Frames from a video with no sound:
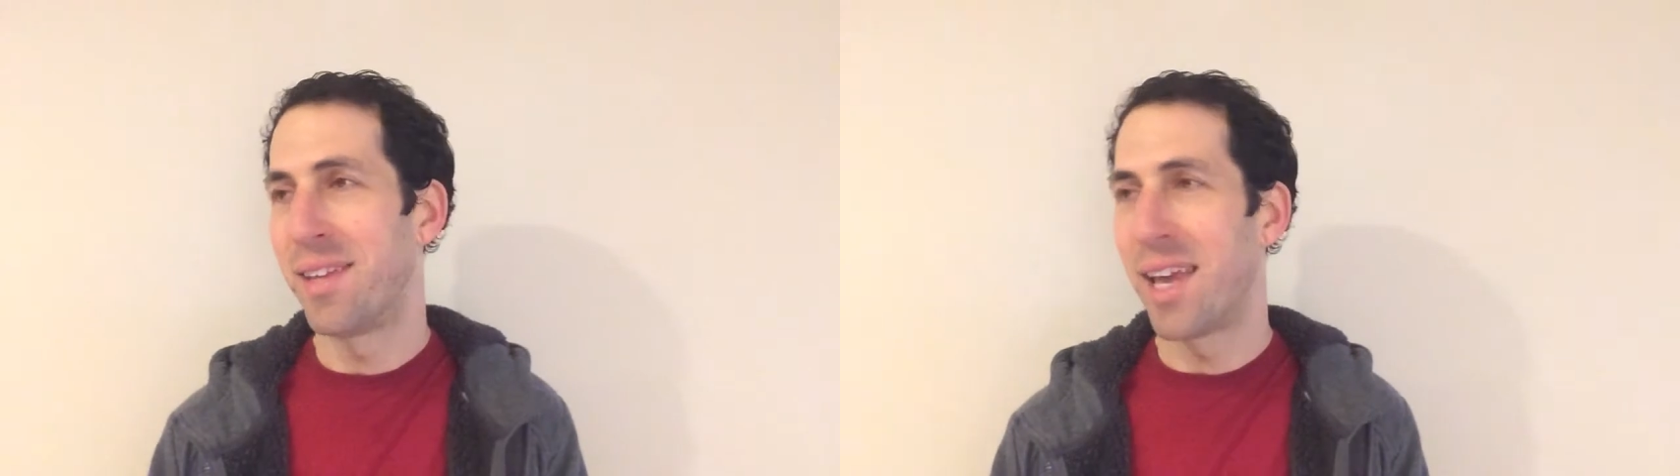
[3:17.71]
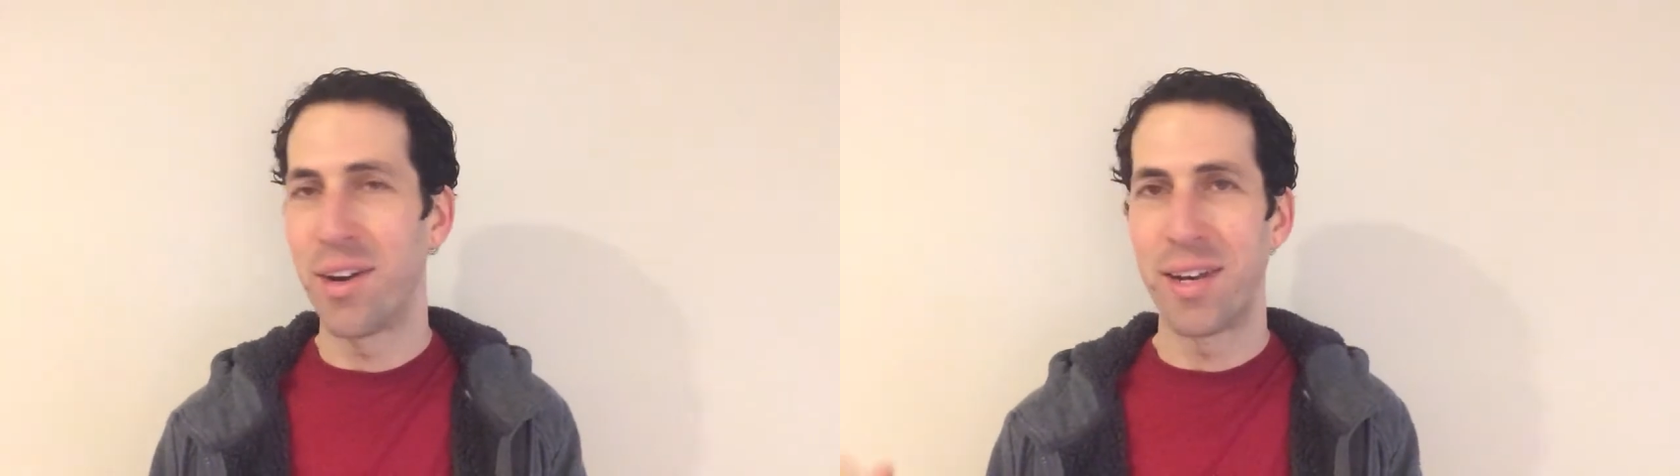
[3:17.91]

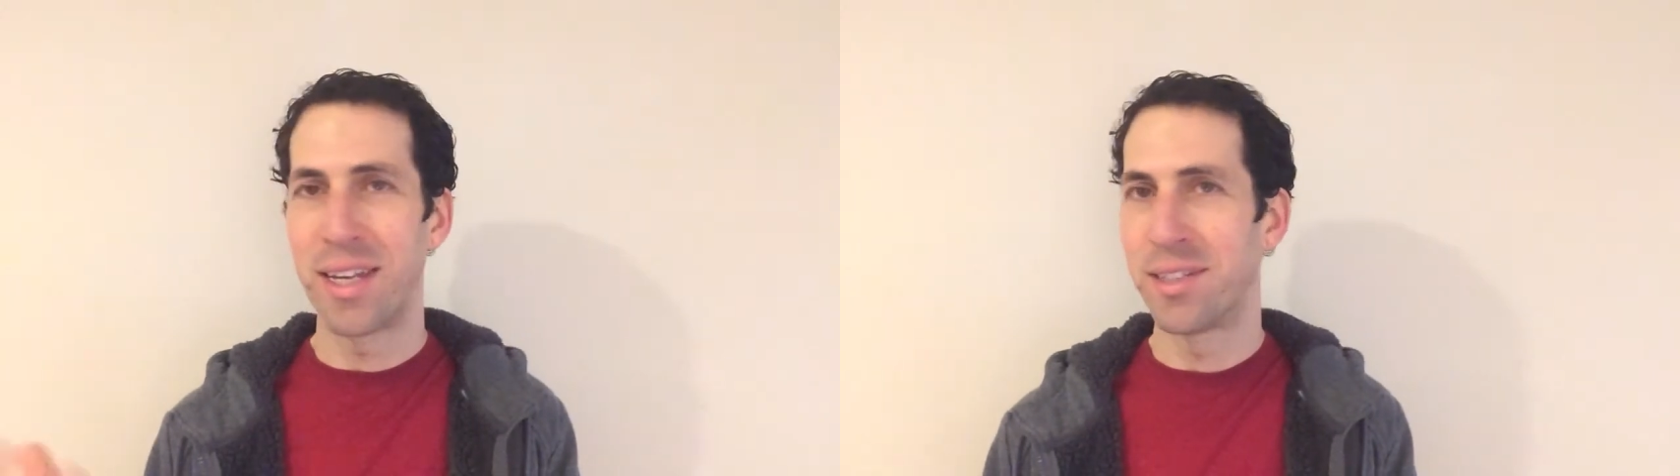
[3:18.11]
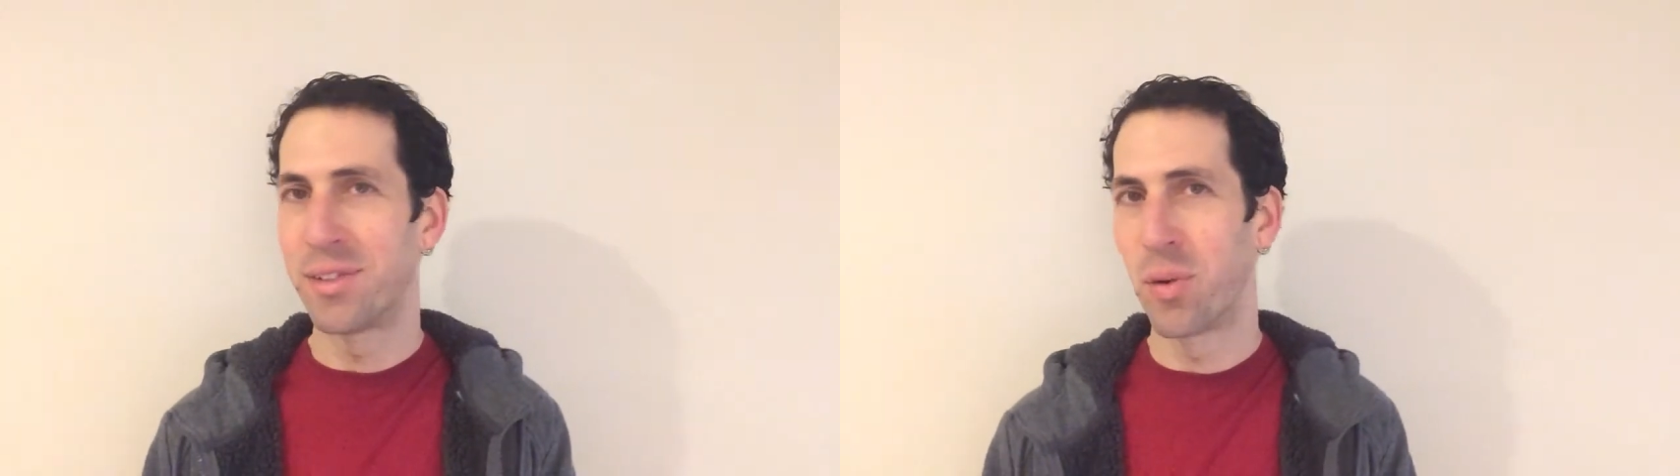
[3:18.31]
the
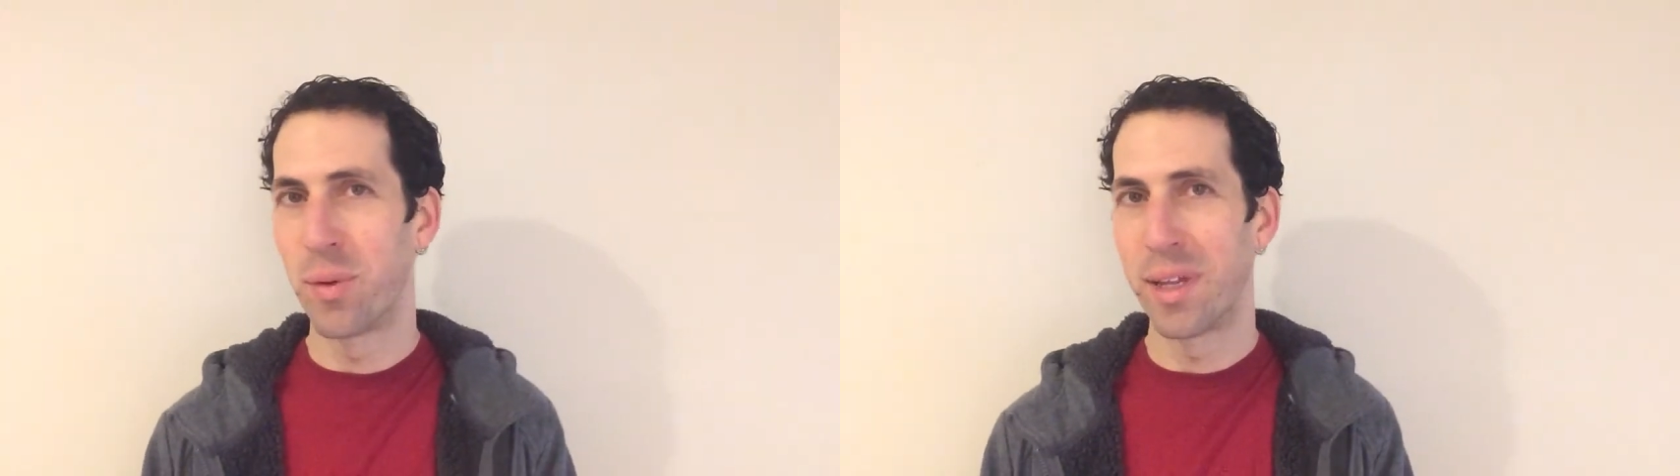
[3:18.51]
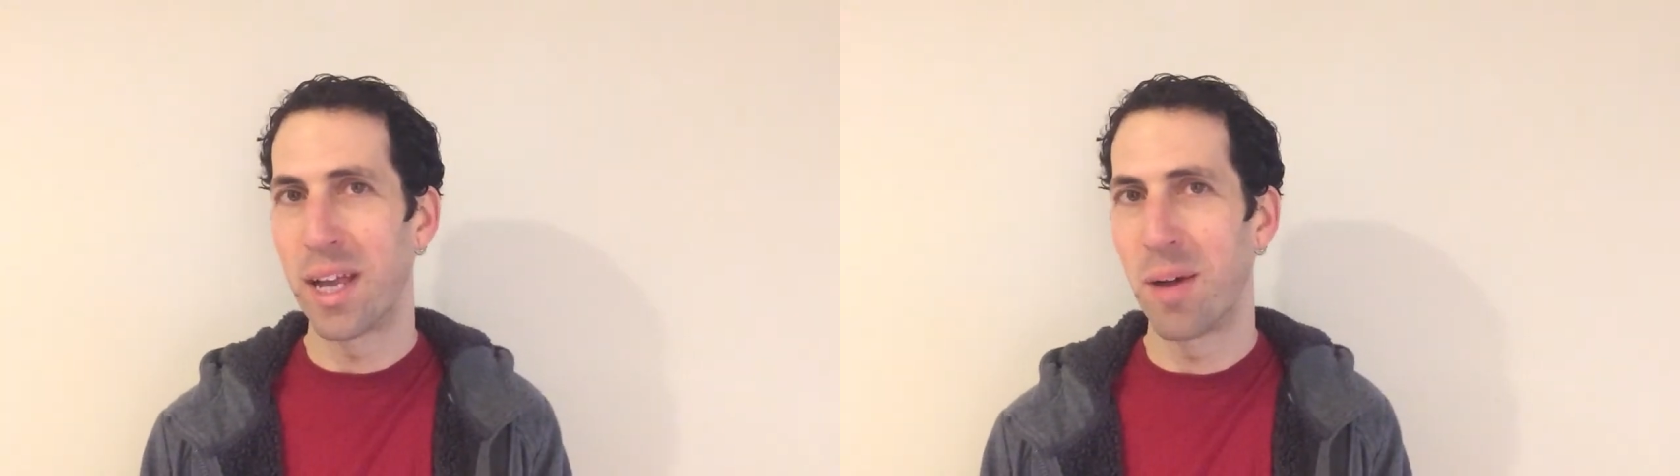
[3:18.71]
annotations don't
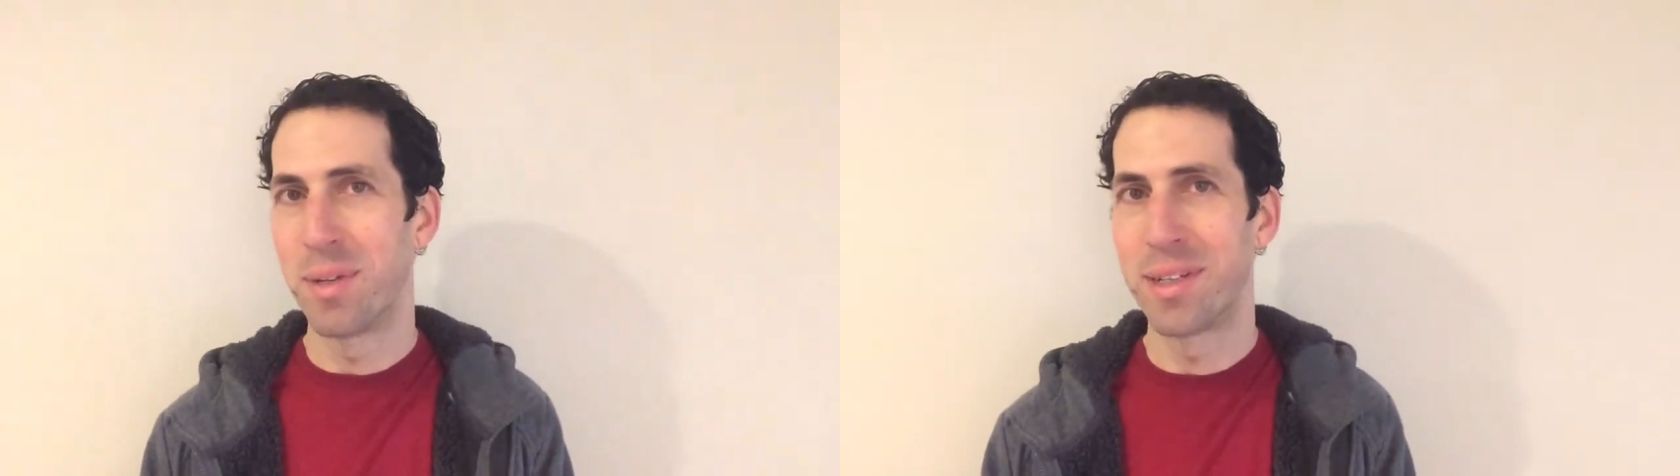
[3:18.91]
really help.